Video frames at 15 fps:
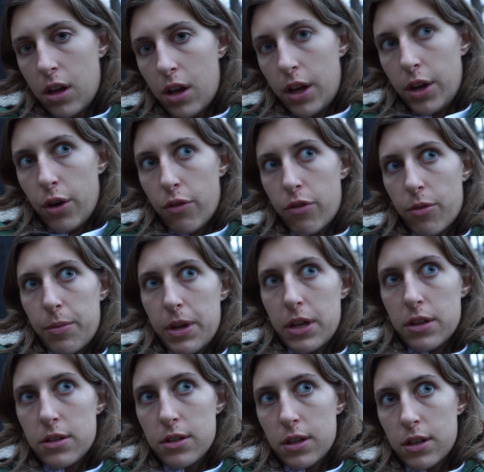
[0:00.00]
I know for me,
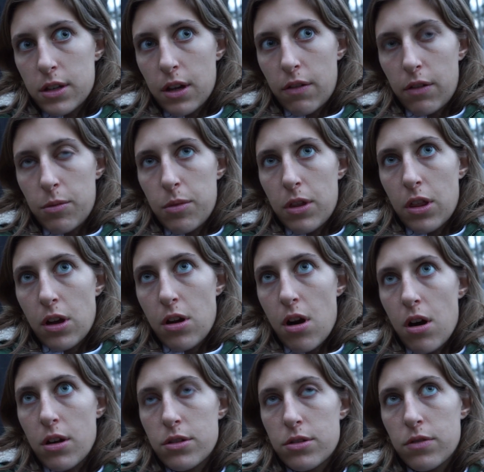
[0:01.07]
it's like definitely been the
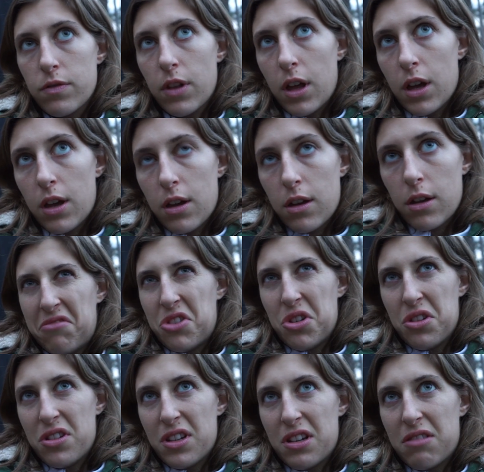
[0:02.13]
cause of like
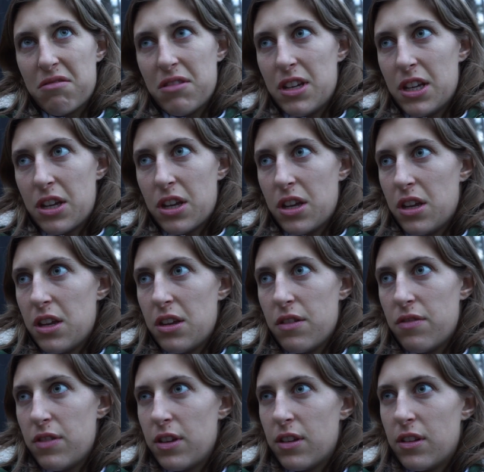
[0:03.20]
just like icky
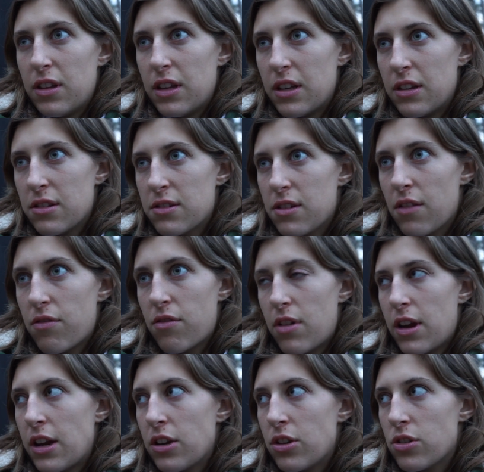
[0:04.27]
feelings,
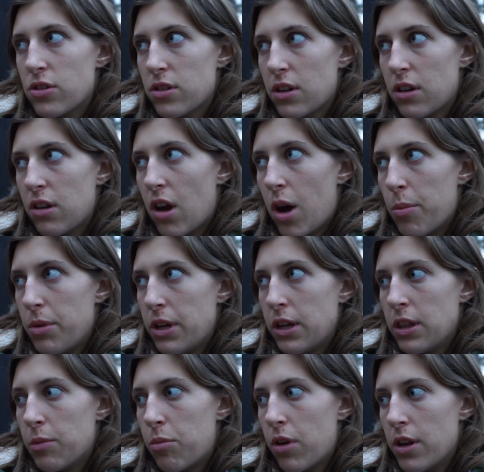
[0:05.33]
suffering, just like not being in
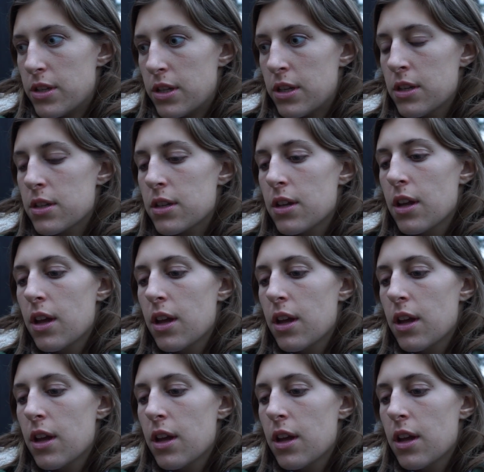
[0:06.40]
the present